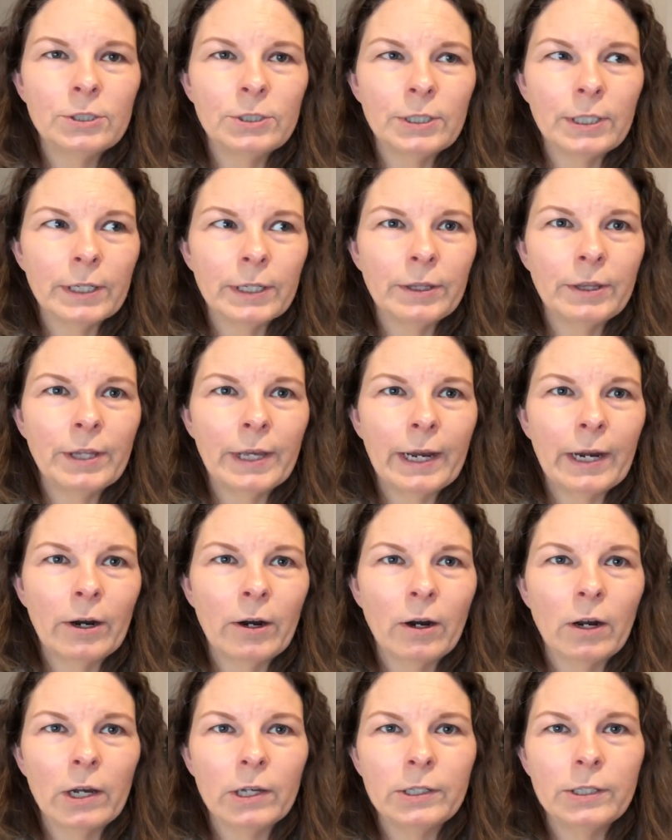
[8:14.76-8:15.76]
did
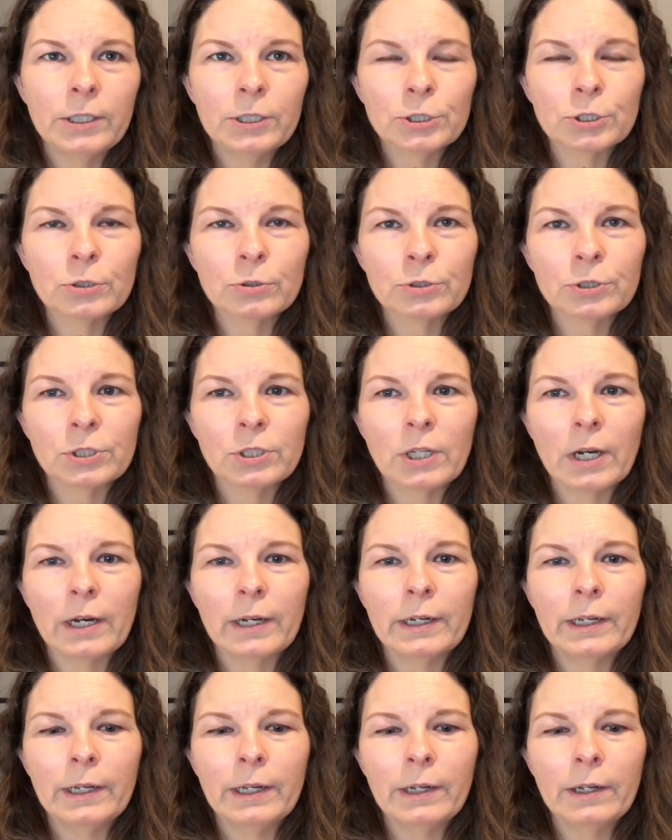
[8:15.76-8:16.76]
their initial
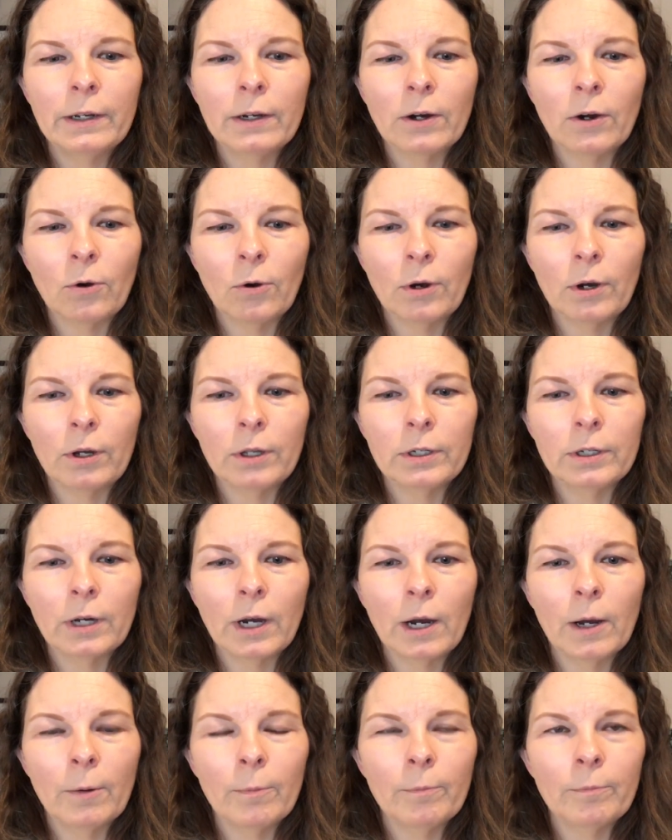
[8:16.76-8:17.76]
study on
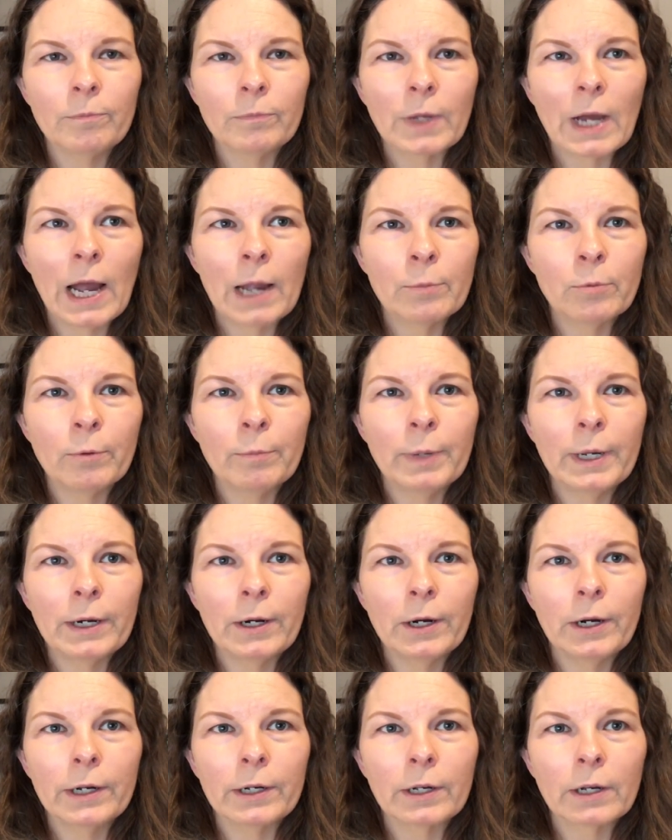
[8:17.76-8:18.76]
um,
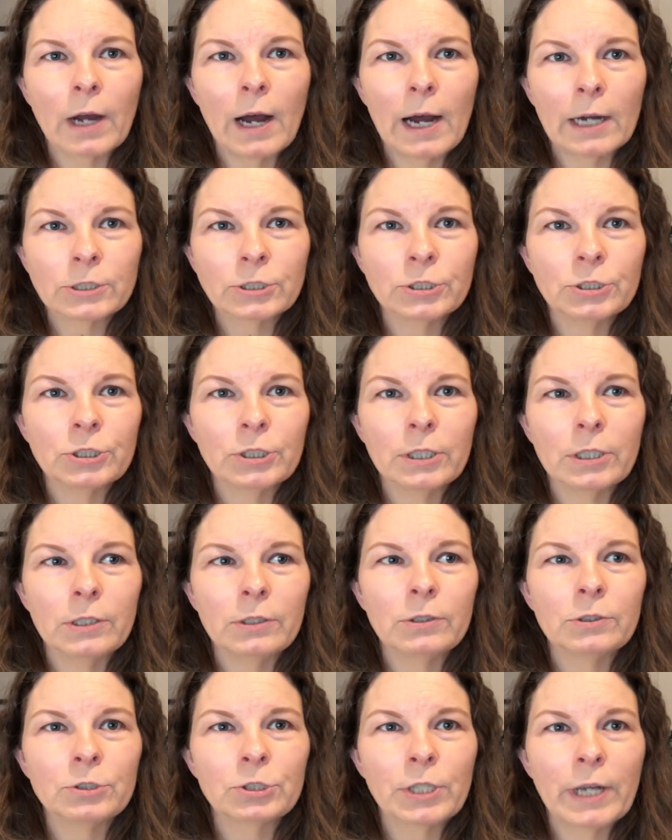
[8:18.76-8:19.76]
hyperbaric
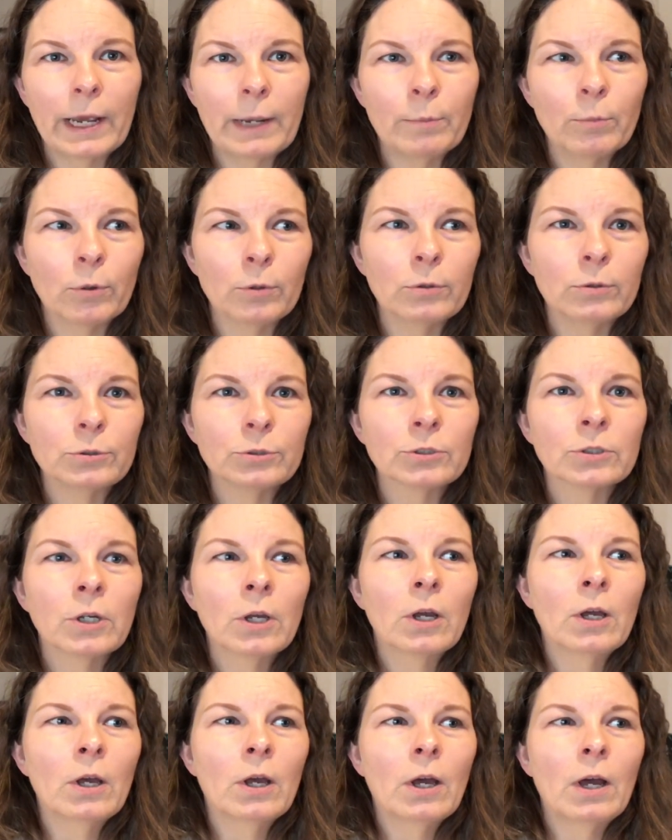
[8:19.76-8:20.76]
oxygen chambers
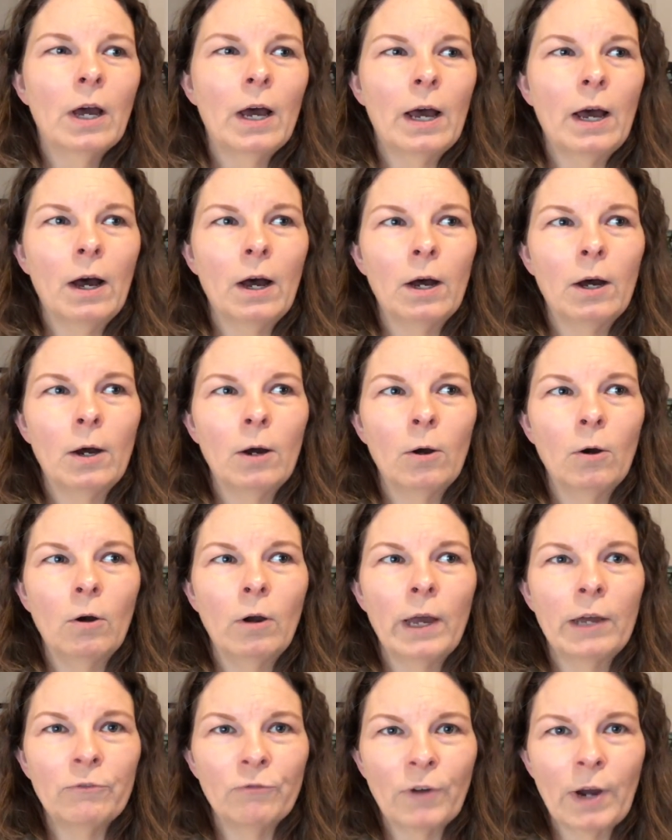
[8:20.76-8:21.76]
uh,
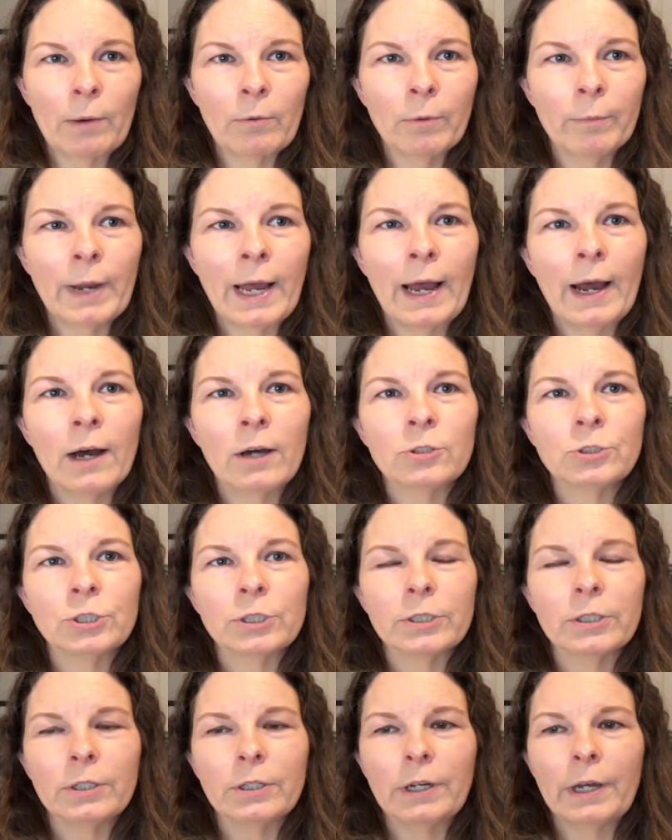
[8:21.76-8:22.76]
and
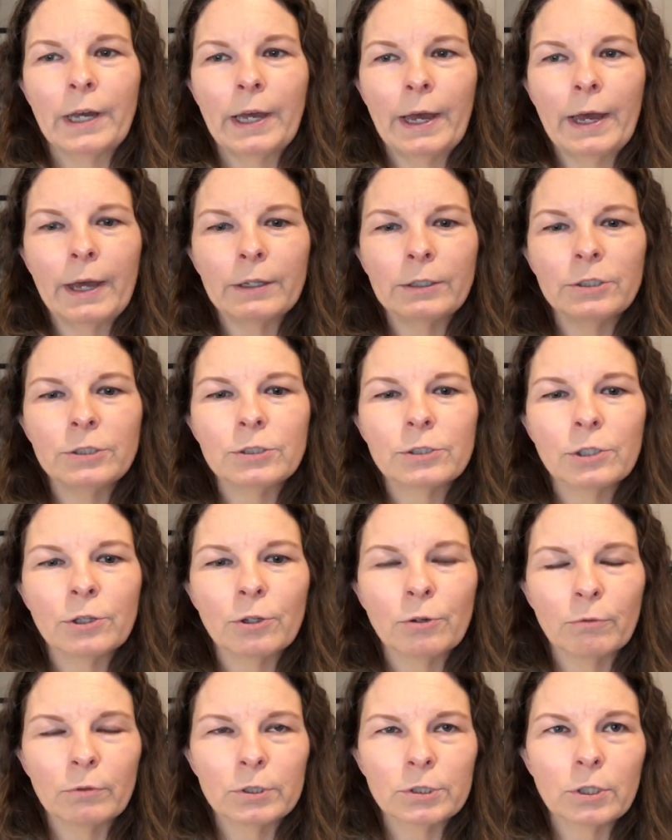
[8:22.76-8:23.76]
fibromyalgia, and
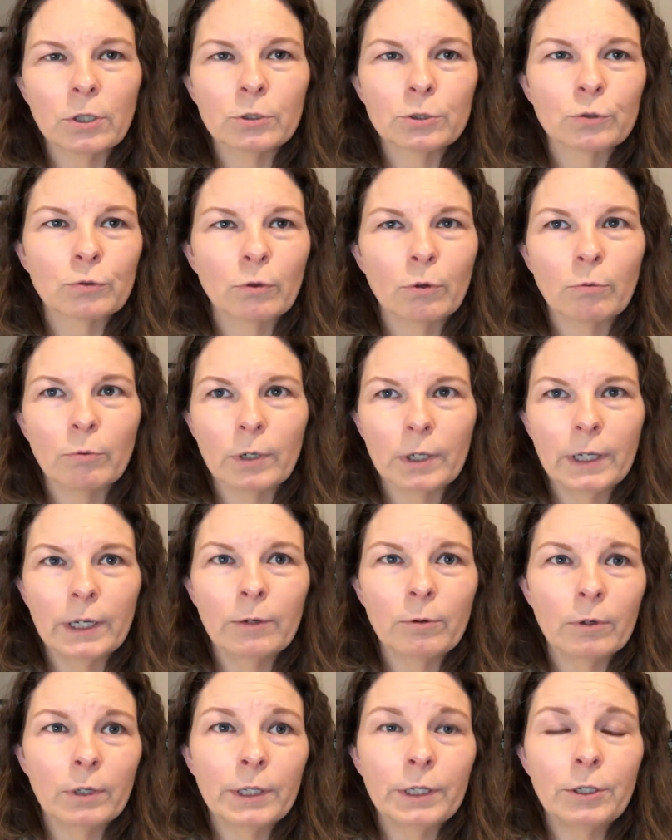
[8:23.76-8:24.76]
the results were really,
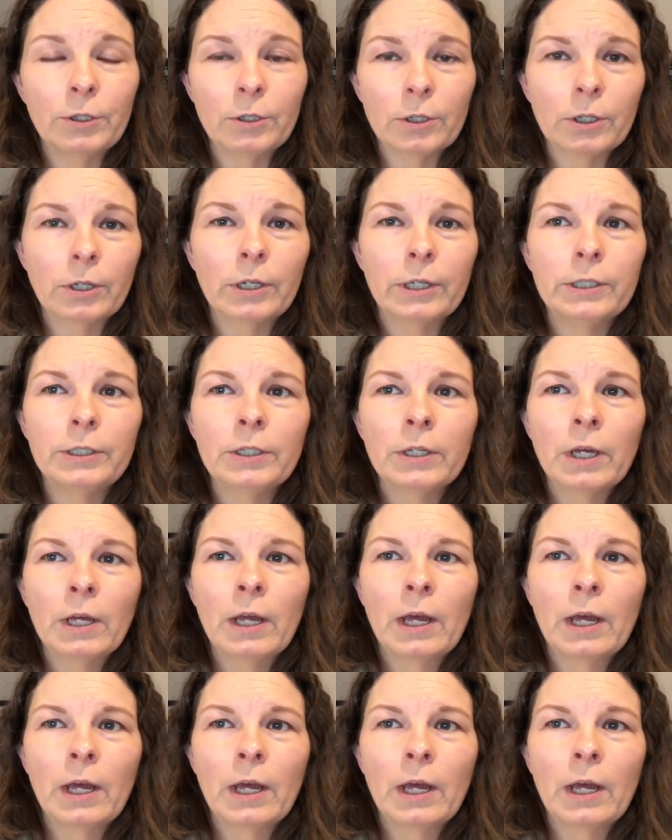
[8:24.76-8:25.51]
really good.